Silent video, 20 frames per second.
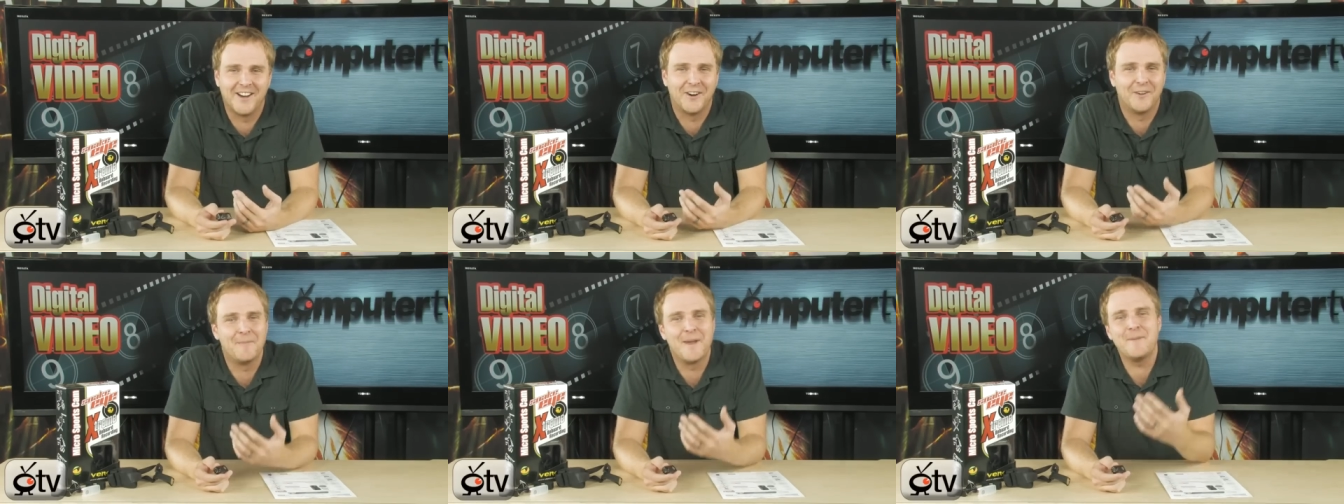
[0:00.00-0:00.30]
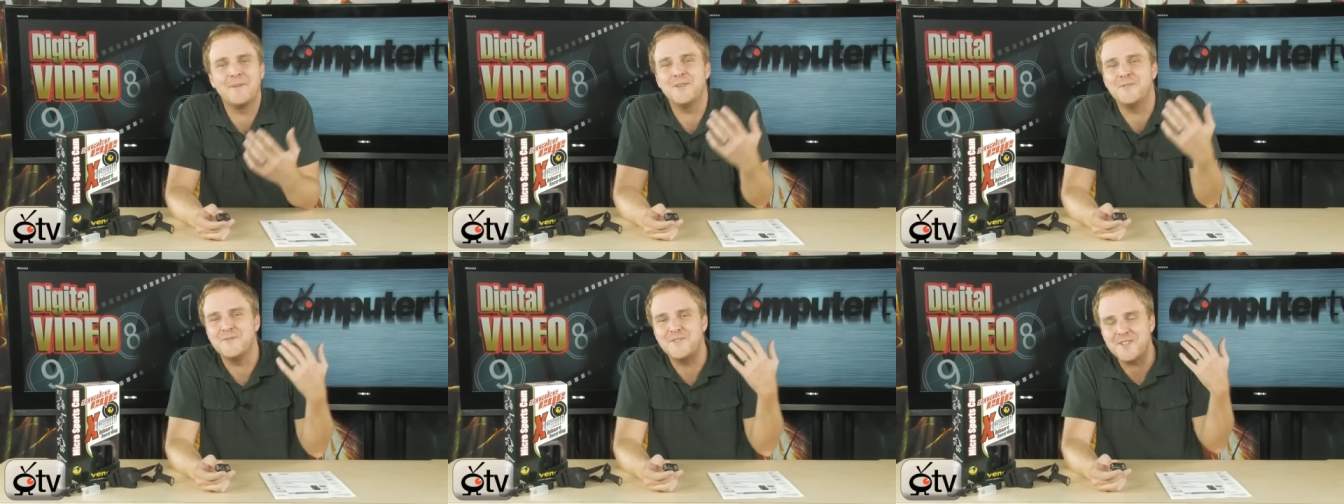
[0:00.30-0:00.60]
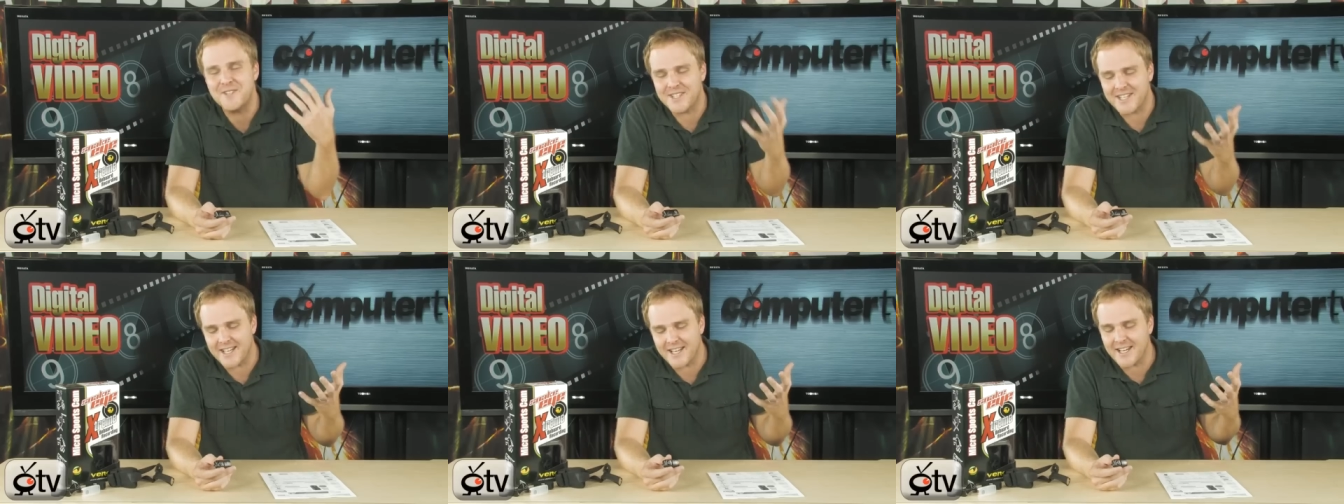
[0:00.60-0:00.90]
or maybe you
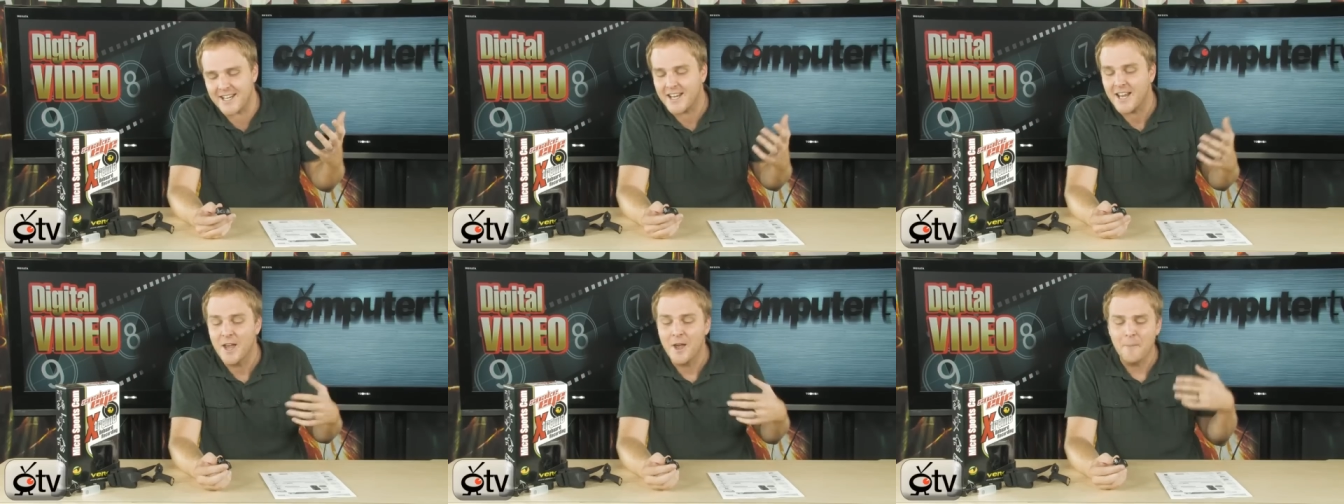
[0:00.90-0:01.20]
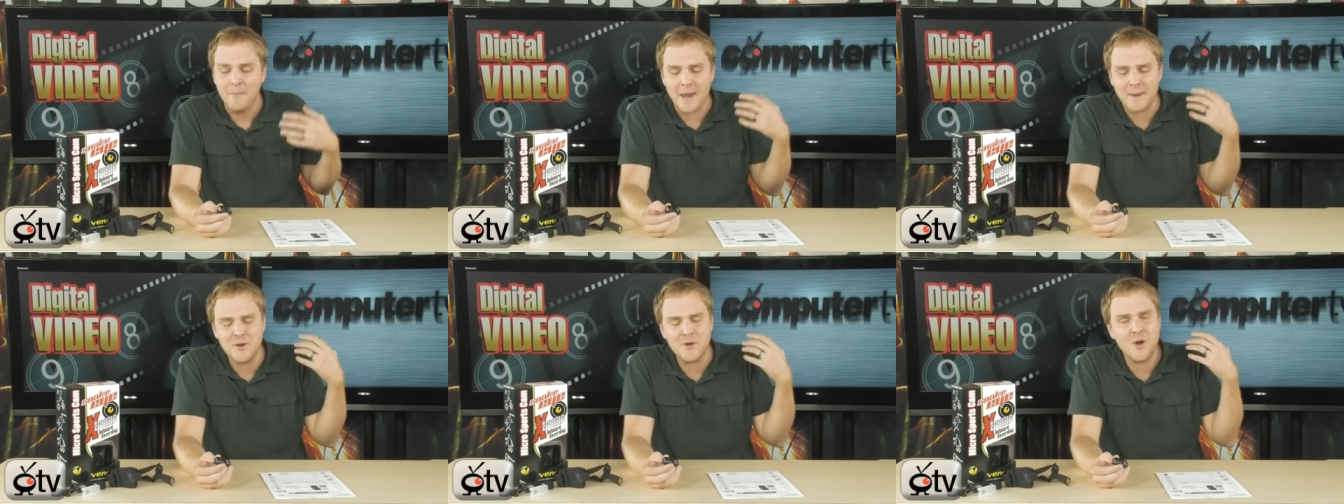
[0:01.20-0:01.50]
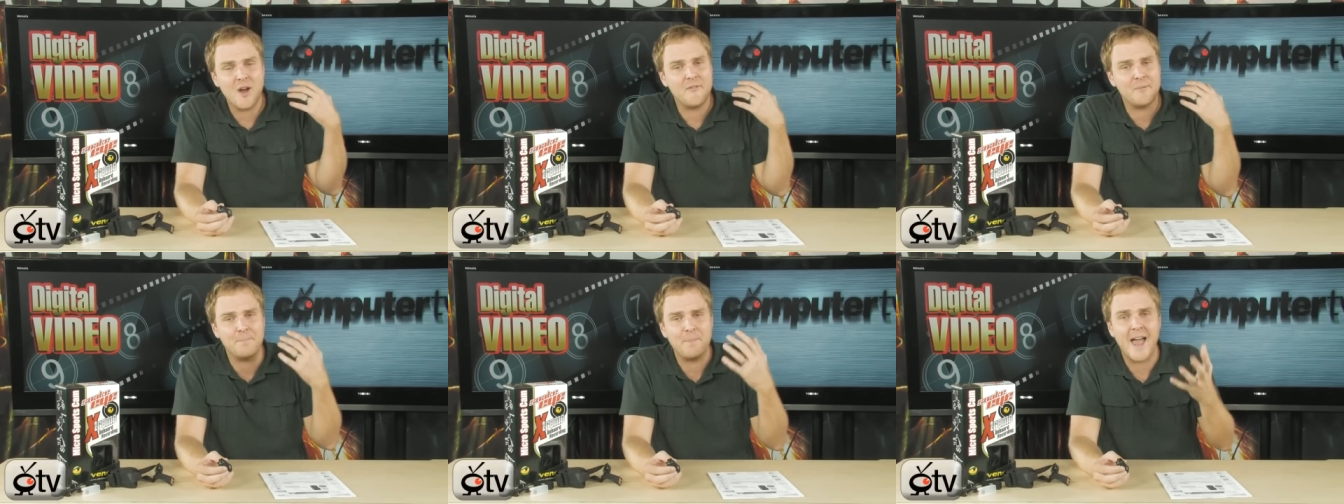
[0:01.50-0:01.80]
ski, maybe
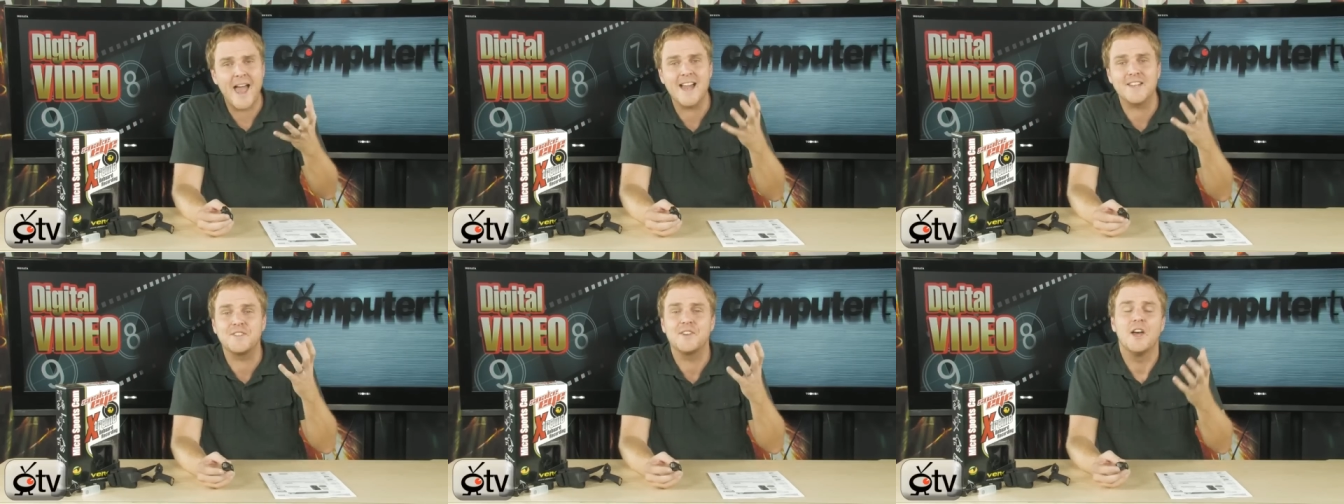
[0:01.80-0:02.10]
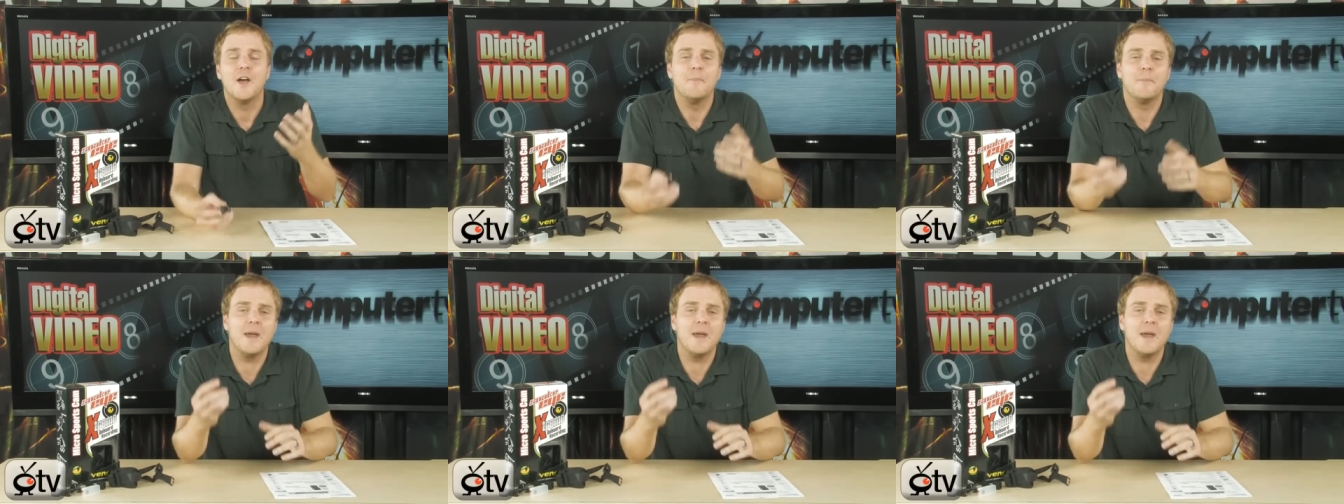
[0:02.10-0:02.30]
you have pets,